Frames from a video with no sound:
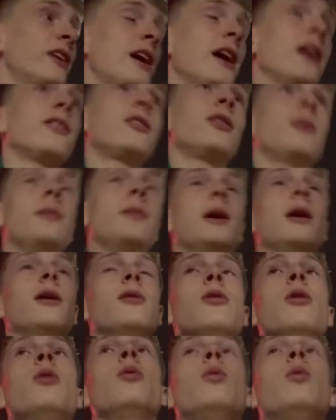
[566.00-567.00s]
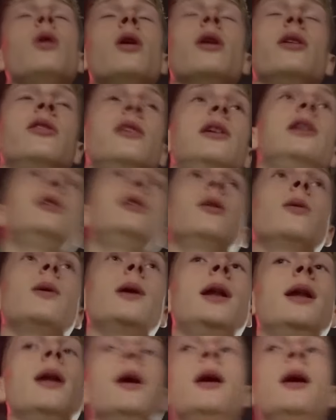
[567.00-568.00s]
Casemiro, what is he
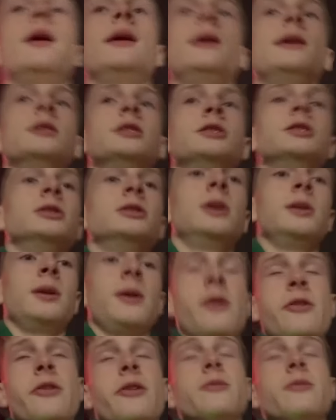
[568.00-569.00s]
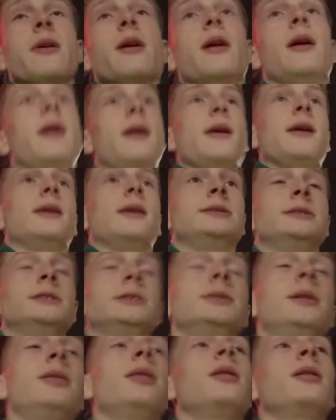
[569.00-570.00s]
doing? The
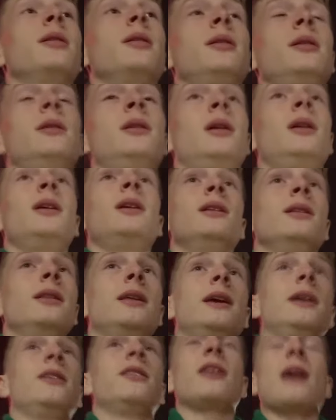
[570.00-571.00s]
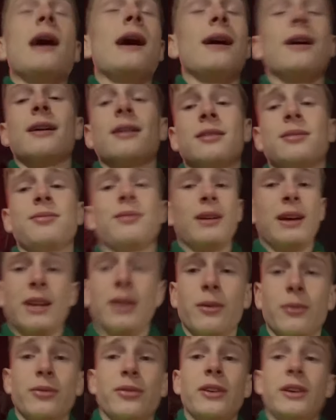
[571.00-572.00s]
attack, I
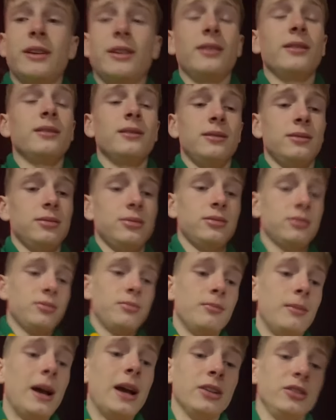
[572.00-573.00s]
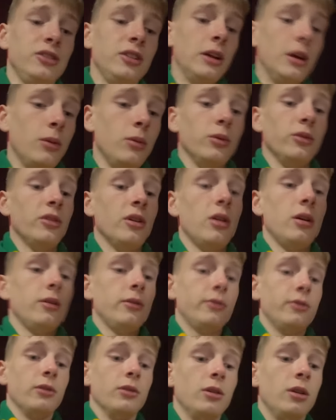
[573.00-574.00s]
don't think. Martial was
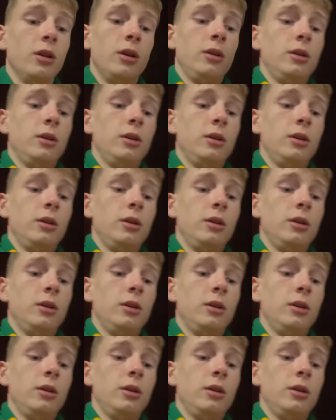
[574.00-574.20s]
awful.